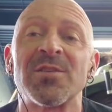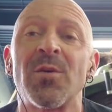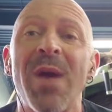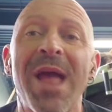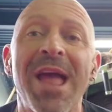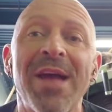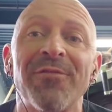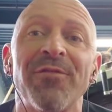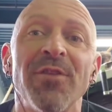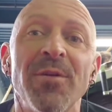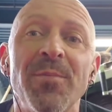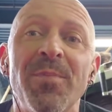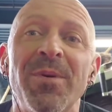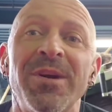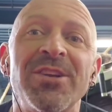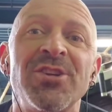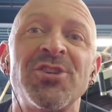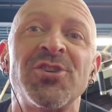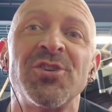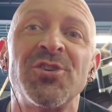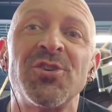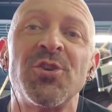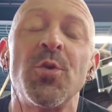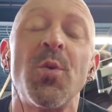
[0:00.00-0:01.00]
So everybody
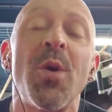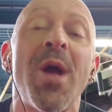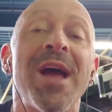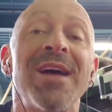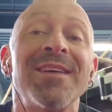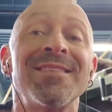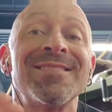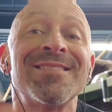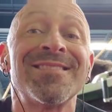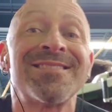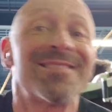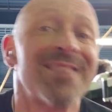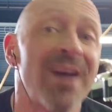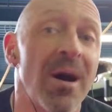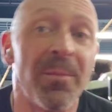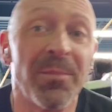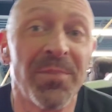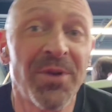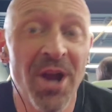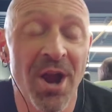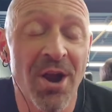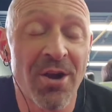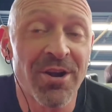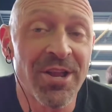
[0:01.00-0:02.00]
should do
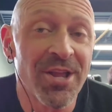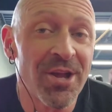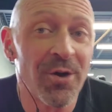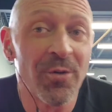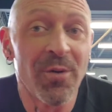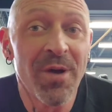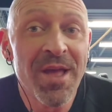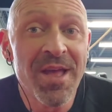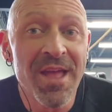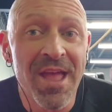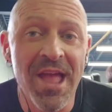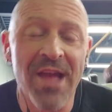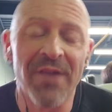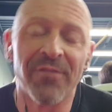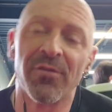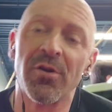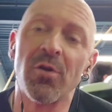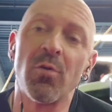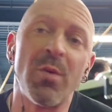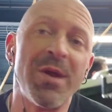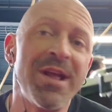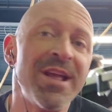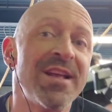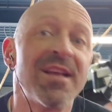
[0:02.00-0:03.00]
some cardio
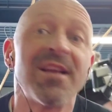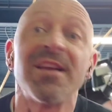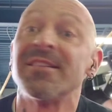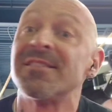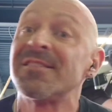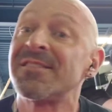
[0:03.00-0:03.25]
every week,